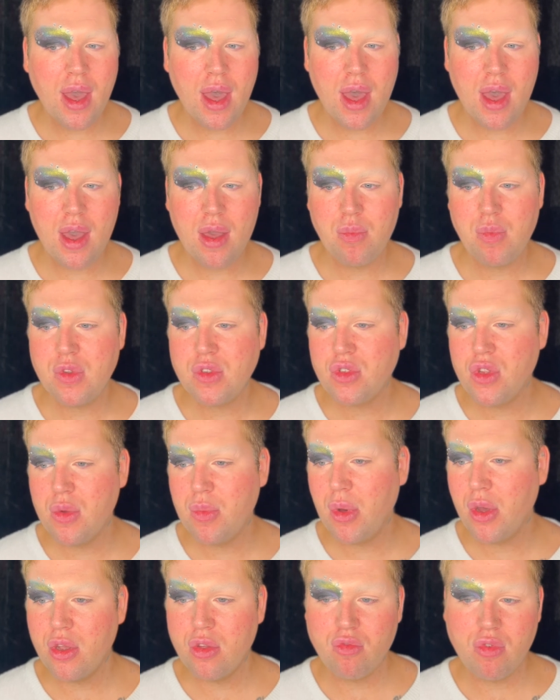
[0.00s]
There's no
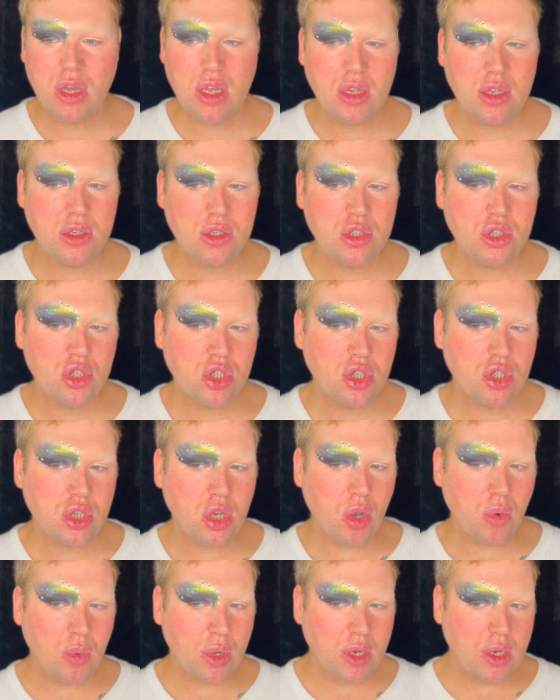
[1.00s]
point really
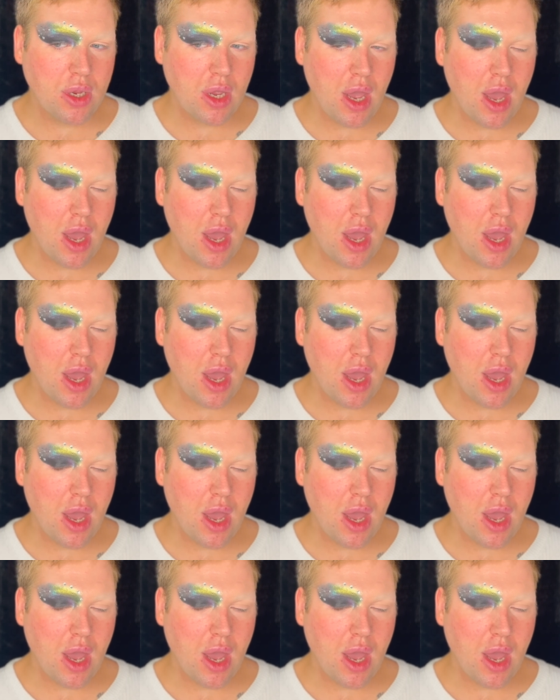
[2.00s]
showing you.